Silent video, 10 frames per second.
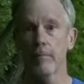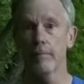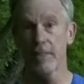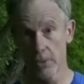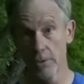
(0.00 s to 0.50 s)

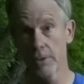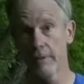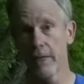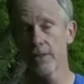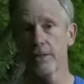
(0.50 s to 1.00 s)
best course
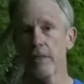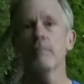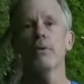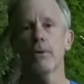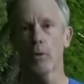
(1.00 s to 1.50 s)
of action to keep
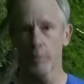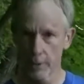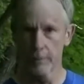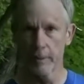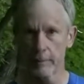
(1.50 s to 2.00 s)
the trail open
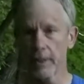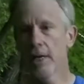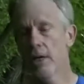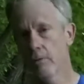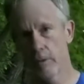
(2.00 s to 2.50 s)
to the public
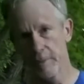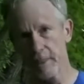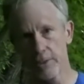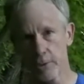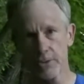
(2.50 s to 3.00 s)
would
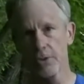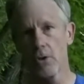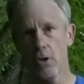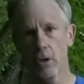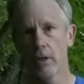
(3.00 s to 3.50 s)
be to
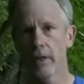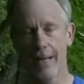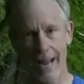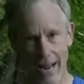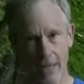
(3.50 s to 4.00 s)
install
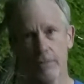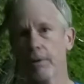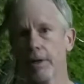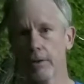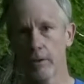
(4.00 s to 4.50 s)
a
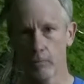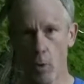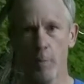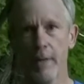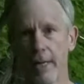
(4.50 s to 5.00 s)
handrail, a
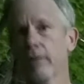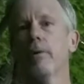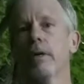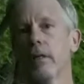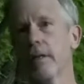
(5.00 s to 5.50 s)
rope
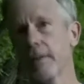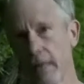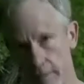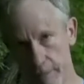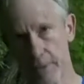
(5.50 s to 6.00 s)
handrail on
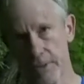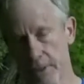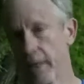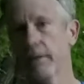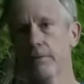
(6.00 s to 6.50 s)
the uphill
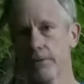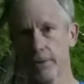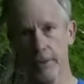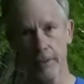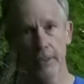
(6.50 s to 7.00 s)
side of the
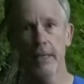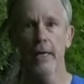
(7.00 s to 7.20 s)
trail.